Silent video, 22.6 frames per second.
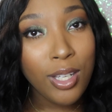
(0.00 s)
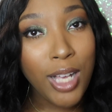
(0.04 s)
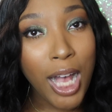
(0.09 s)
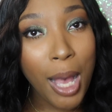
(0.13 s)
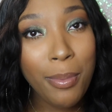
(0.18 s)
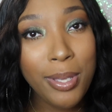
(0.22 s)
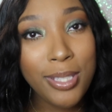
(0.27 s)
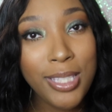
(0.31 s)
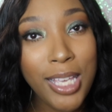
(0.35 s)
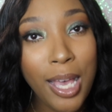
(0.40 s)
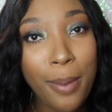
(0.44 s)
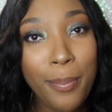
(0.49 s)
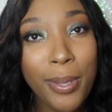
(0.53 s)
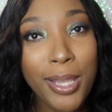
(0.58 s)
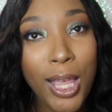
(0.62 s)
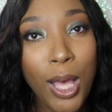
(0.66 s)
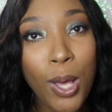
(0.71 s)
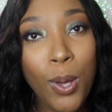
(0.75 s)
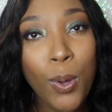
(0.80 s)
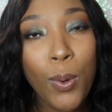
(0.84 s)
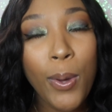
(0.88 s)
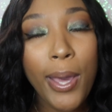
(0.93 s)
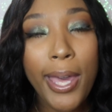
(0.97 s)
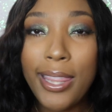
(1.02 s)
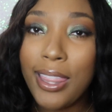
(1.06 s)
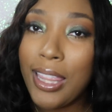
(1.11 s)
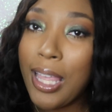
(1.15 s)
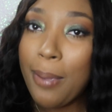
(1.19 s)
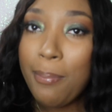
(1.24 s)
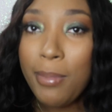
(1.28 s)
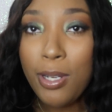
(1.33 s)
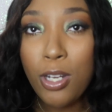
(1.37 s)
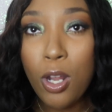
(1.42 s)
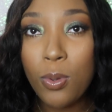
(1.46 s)
comment down below and
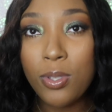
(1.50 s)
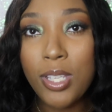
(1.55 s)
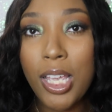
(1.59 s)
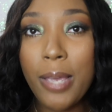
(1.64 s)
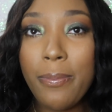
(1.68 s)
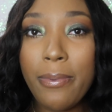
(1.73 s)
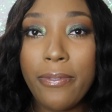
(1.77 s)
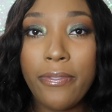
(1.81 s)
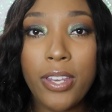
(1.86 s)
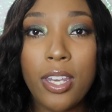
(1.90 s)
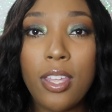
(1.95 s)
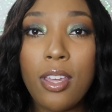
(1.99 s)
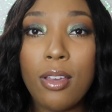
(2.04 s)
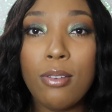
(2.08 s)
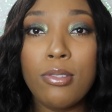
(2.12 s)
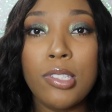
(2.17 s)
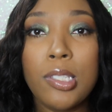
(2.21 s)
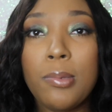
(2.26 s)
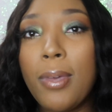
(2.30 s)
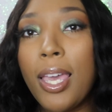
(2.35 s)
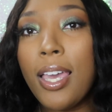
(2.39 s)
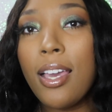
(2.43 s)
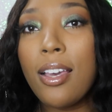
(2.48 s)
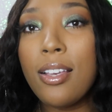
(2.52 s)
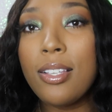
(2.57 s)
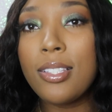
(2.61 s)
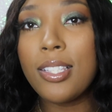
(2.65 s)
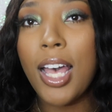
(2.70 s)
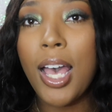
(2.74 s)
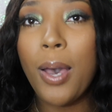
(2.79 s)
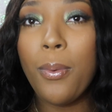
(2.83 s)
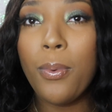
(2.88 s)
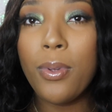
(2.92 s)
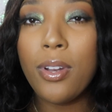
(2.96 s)
let me know what type of videos you make,
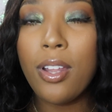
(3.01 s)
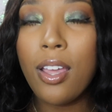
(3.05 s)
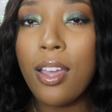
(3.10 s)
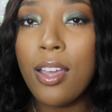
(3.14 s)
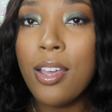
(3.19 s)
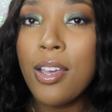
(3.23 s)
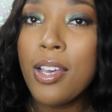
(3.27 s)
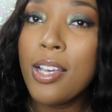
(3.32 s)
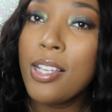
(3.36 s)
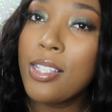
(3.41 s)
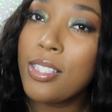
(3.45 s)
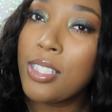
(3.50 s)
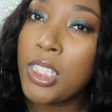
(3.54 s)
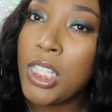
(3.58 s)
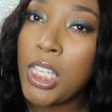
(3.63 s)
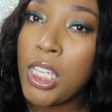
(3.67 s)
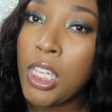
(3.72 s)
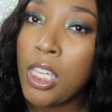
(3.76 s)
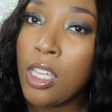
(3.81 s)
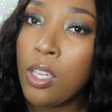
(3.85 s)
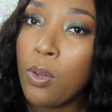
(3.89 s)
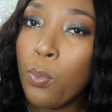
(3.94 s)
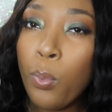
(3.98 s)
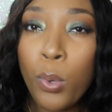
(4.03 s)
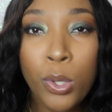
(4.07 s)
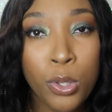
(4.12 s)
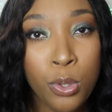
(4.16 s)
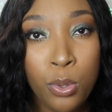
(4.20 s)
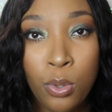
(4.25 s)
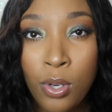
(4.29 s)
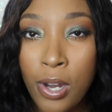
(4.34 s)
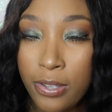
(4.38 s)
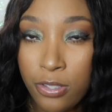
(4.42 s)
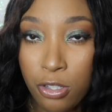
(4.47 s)
because I want to see
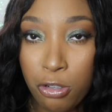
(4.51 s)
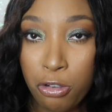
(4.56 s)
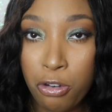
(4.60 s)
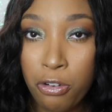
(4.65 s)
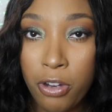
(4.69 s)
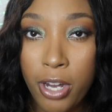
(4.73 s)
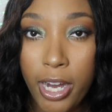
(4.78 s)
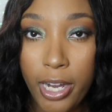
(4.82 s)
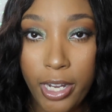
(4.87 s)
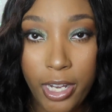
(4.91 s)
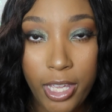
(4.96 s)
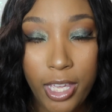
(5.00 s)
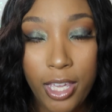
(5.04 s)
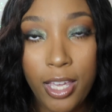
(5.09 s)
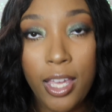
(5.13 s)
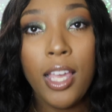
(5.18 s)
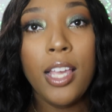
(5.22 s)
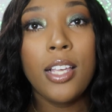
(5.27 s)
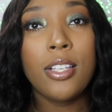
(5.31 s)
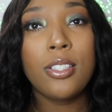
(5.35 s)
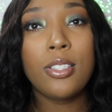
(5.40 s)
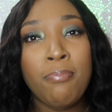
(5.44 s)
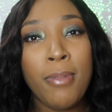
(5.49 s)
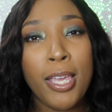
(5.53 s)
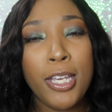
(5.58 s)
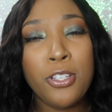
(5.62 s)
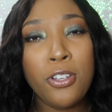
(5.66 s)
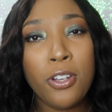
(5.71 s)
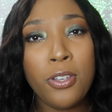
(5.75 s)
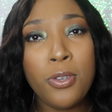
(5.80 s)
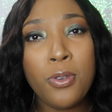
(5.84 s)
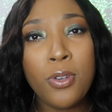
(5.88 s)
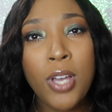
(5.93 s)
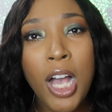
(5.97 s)
what you guys are creating. Make
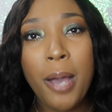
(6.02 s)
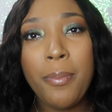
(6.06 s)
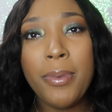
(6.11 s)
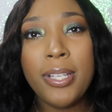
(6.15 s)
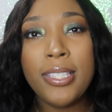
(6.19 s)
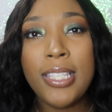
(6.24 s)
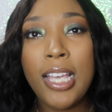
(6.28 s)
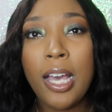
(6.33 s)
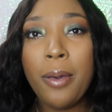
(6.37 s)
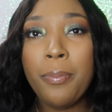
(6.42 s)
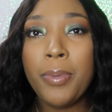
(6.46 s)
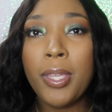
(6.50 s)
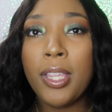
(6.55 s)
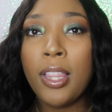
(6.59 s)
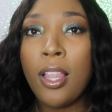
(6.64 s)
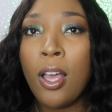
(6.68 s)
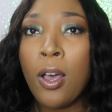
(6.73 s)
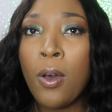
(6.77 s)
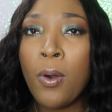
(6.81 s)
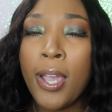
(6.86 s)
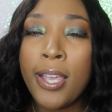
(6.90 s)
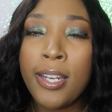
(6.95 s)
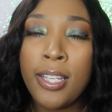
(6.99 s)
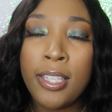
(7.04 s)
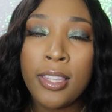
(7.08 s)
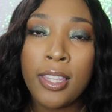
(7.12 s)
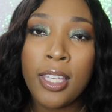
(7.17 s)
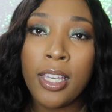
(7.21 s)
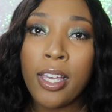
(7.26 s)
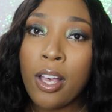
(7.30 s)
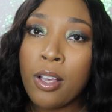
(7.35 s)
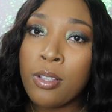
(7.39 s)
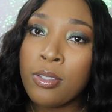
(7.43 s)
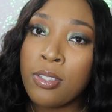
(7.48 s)
sure you comment down below
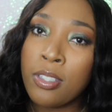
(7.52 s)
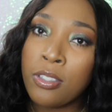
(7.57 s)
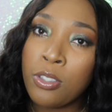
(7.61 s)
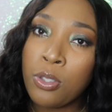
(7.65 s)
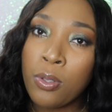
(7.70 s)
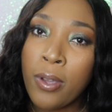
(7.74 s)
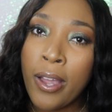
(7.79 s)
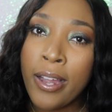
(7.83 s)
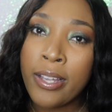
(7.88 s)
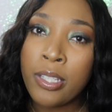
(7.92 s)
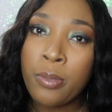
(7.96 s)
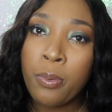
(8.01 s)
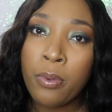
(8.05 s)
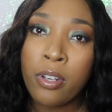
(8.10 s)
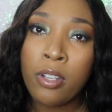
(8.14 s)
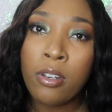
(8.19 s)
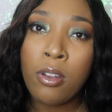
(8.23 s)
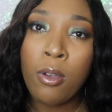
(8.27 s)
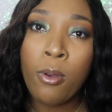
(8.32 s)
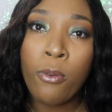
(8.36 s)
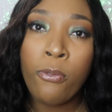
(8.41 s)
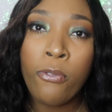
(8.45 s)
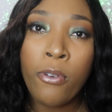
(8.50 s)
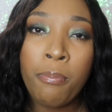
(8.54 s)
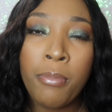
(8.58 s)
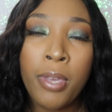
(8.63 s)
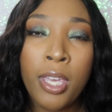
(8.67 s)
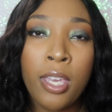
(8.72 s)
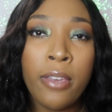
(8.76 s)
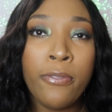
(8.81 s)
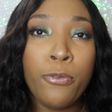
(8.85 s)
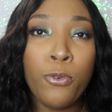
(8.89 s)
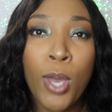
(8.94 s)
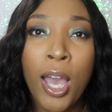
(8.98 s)
anything else that you guys want to know from
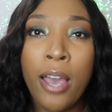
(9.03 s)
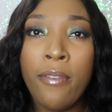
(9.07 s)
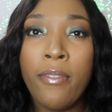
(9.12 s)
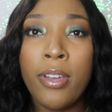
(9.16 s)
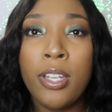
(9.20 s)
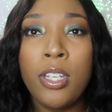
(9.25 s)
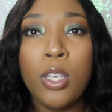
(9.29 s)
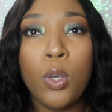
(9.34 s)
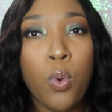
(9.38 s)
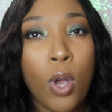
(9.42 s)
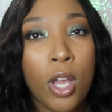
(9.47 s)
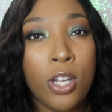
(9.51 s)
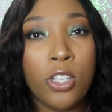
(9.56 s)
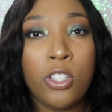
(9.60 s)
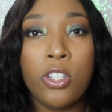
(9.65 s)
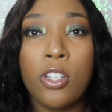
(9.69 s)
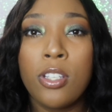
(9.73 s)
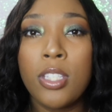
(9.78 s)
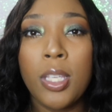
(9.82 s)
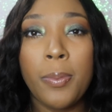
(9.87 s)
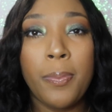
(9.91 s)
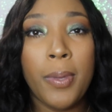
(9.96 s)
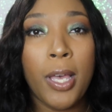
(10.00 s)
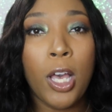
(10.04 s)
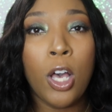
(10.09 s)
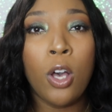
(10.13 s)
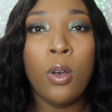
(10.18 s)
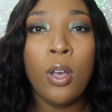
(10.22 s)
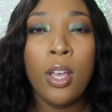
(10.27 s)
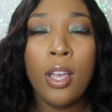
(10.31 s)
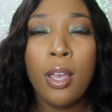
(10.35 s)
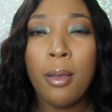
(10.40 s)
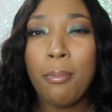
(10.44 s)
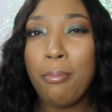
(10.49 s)
me. If you have any questions
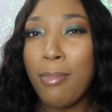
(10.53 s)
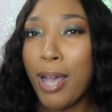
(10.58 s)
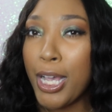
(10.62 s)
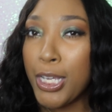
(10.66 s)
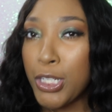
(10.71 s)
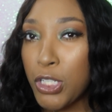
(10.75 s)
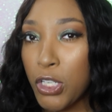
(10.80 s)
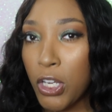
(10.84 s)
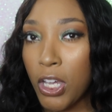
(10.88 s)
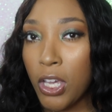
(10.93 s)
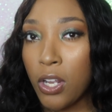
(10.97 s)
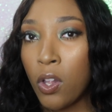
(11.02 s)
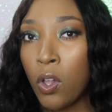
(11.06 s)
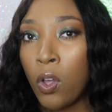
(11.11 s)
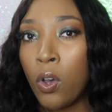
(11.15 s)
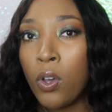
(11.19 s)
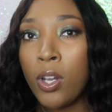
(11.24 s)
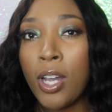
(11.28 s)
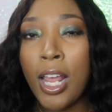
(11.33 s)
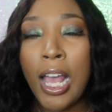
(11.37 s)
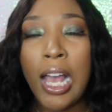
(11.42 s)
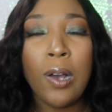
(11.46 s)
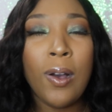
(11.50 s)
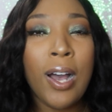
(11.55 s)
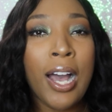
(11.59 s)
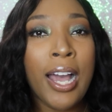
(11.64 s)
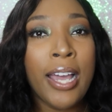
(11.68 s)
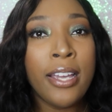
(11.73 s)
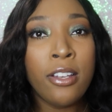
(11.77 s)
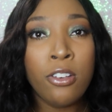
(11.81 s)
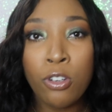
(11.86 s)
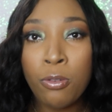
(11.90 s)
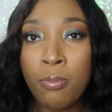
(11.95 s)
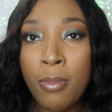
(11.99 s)
about my channel and how
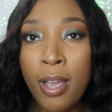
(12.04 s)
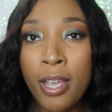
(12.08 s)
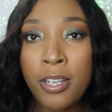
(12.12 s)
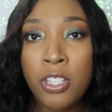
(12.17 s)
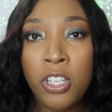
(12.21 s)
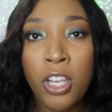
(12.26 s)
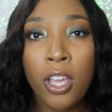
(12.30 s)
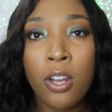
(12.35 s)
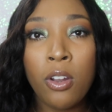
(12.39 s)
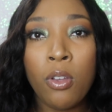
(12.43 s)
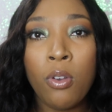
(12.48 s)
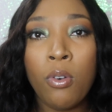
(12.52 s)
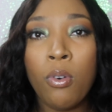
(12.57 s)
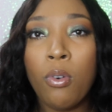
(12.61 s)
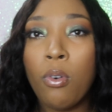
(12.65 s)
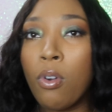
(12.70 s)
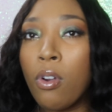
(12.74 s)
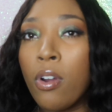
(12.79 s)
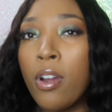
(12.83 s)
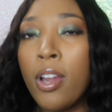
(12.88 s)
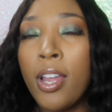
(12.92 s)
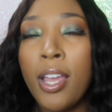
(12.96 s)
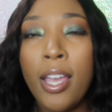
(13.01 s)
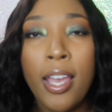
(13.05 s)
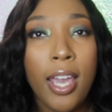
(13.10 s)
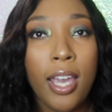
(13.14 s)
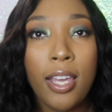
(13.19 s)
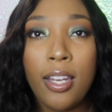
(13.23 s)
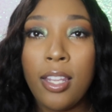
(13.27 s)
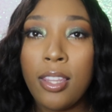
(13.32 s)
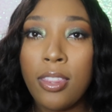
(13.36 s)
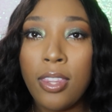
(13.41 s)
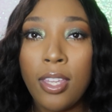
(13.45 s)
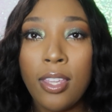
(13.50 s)
I grew my channel or
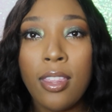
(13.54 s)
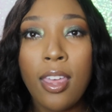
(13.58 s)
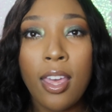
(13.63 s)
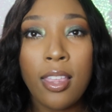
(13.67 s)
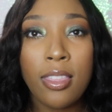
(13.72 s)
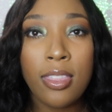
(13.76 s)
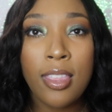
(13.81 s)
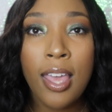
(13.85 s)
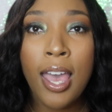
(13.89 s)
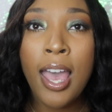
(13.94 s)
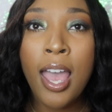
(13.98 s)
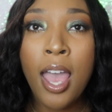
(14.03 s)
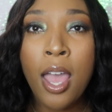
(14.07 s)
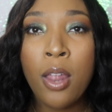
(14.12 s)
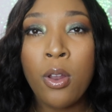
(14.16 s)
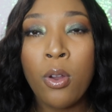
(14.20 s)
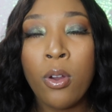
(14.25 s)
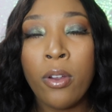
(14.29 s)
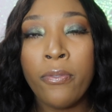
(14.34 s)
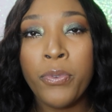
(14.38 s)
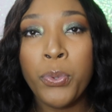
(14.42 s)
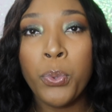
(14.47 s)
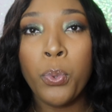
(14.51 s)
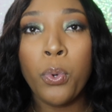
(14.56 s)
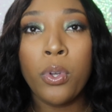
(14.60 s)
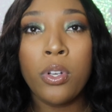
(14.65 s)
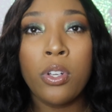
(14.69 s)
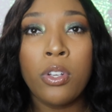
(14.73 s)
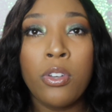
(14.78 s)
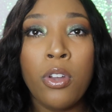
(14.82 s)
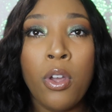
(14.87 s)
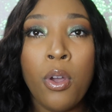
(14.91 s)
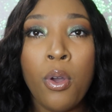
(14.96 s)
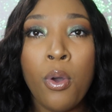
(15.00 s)
anything like that, or if you
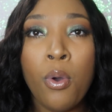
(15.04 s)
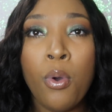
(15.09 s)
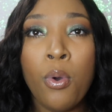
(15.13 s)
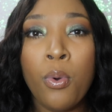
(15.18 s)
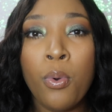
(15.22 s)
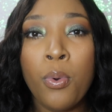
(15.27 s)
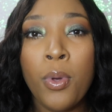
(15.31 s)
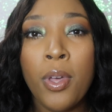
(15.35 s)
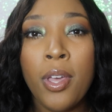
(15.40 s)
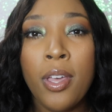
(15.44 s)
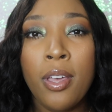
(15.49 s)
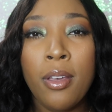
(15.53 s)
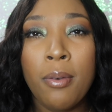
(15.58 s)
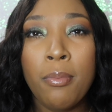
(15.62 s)
want to know